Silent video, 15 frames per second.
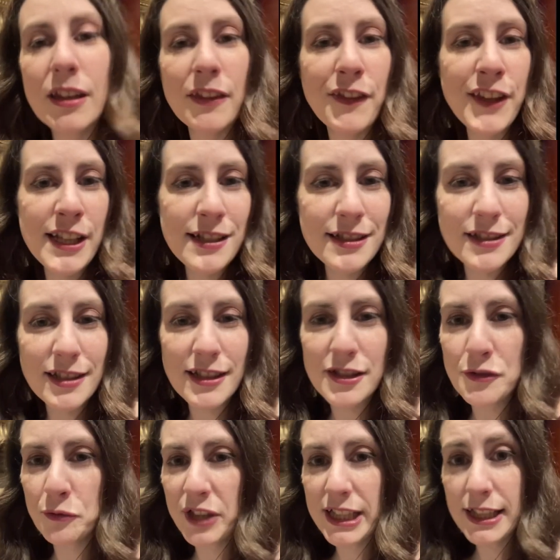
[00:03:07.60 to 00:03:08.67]
This
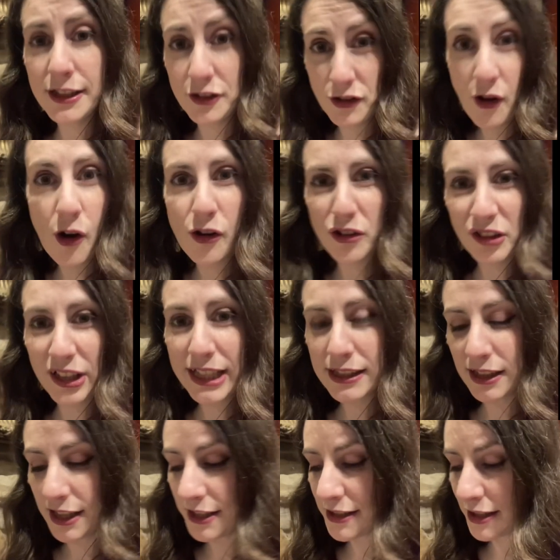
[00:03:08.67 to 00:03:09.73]
is really not great
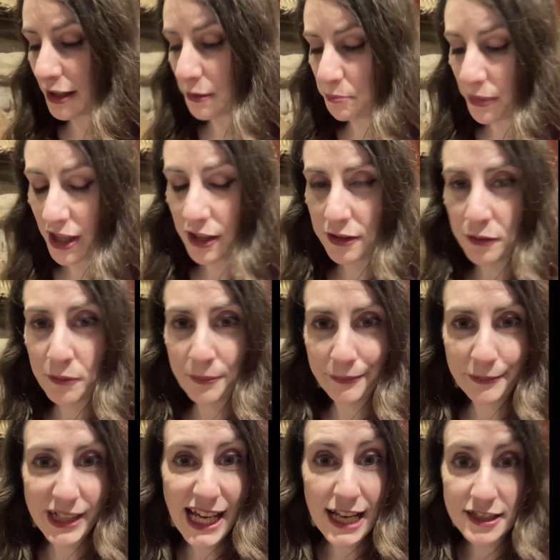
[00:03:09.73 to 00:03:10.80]
lighting, but
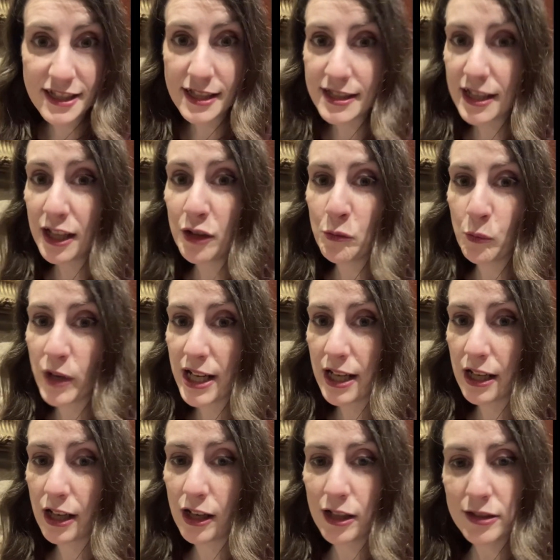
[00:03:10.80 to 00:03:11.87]
we had to sit
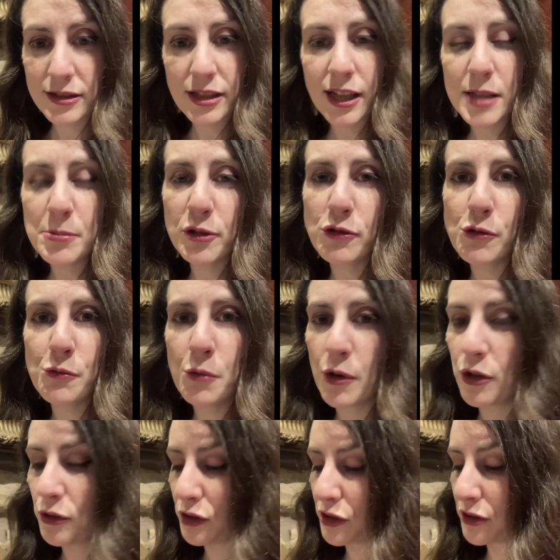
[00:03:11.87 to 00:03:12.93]
where our table
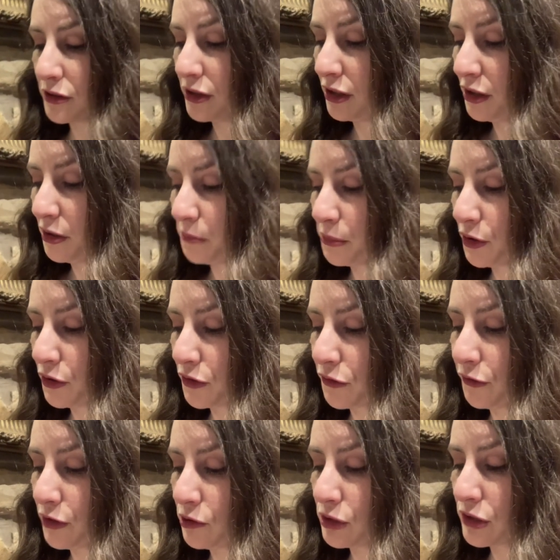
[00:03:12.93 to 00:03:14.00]
was booked
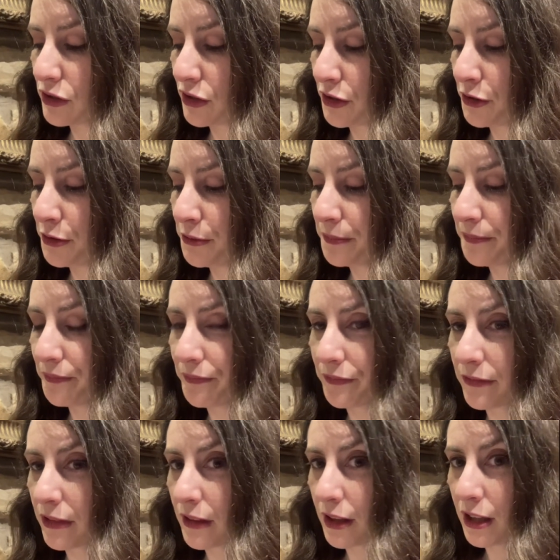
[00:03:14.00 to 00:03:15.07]
for, so
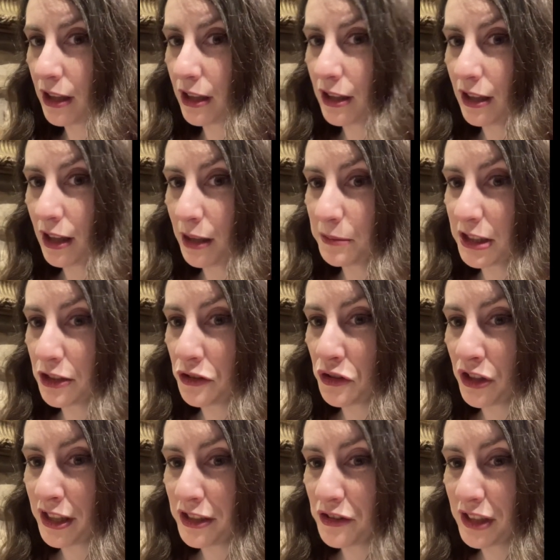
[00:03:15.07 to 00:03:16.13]
I'm going to
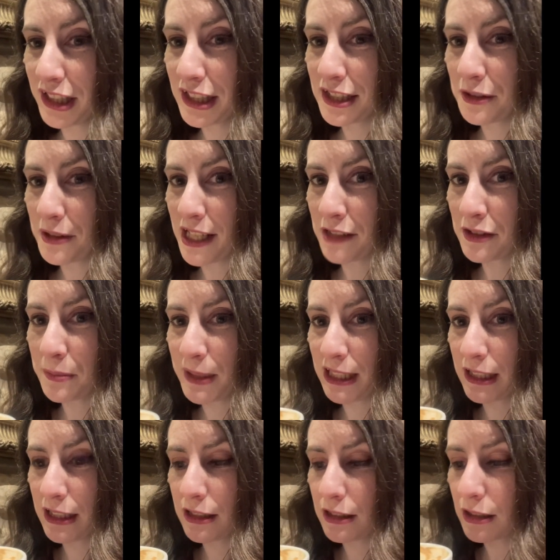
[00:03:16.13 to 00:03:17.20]
try and drink this without
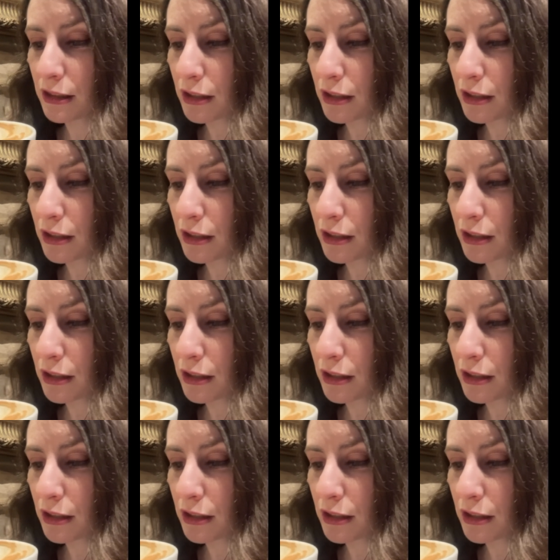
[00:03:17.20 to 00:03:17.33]
spilling it.